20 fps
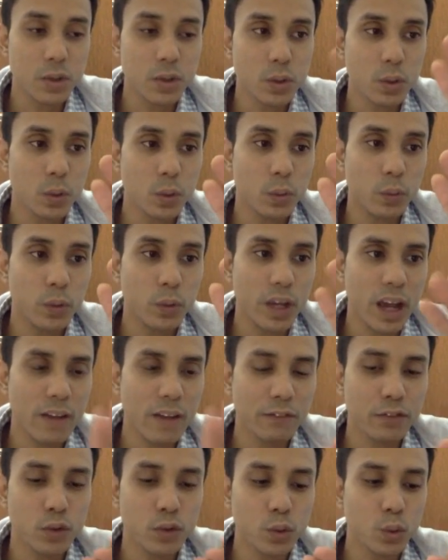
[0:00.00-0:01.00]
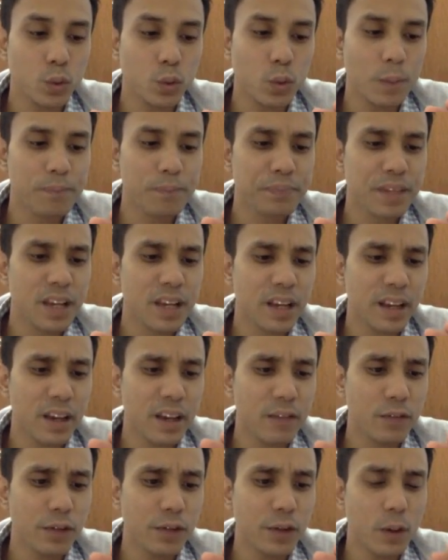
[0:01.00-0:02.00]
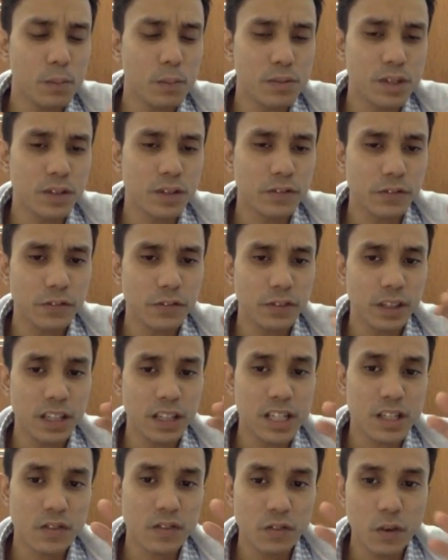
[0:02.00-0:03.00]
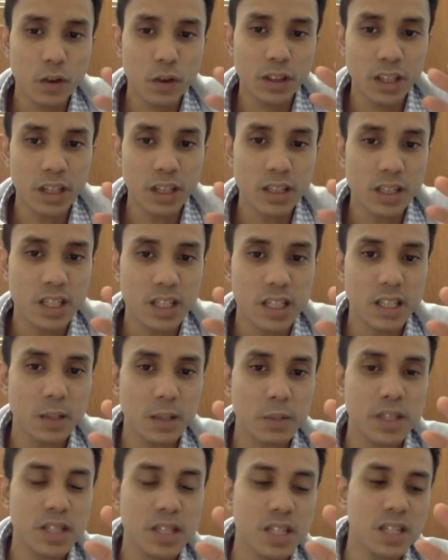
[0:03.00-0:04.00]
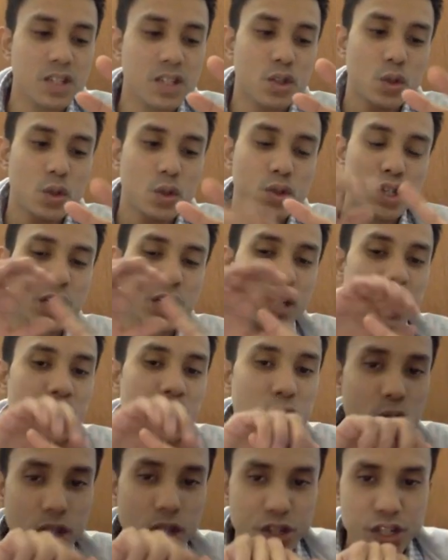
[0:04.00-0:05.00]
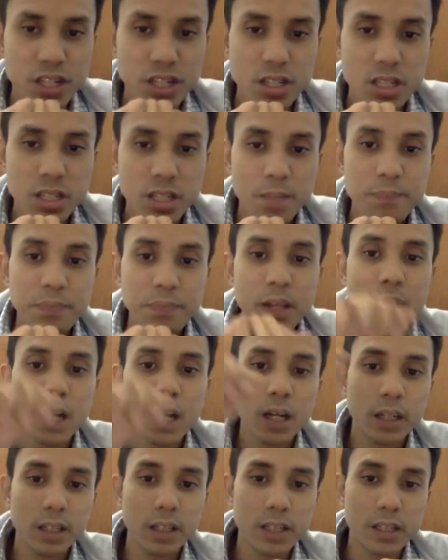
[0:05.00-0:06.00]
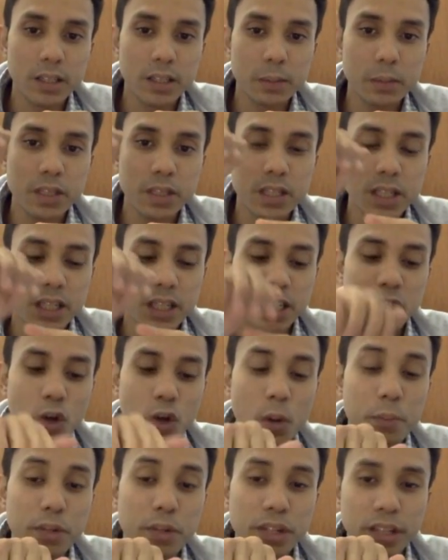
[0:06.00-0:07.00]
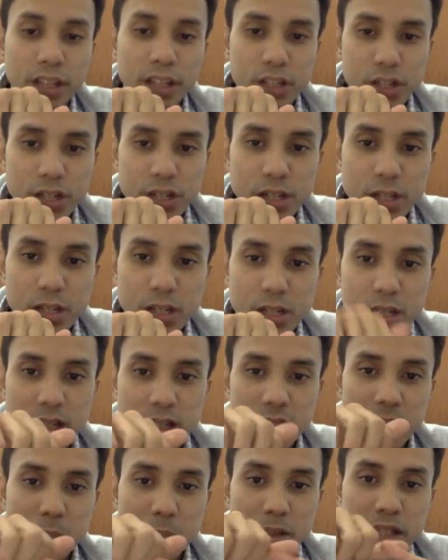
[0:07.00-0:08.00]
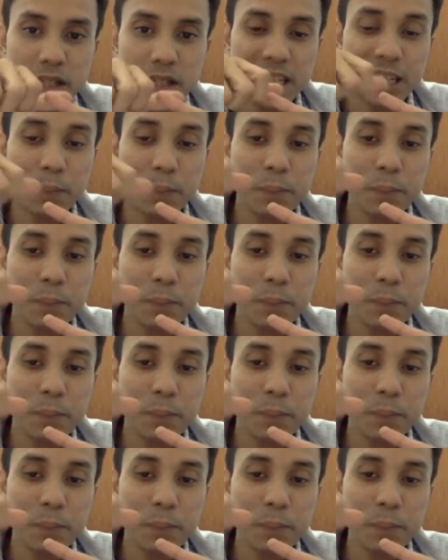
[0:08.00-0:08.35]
So we have to carefully observe these four things: disturbance in social interactions, disturbance in communications, disturbance in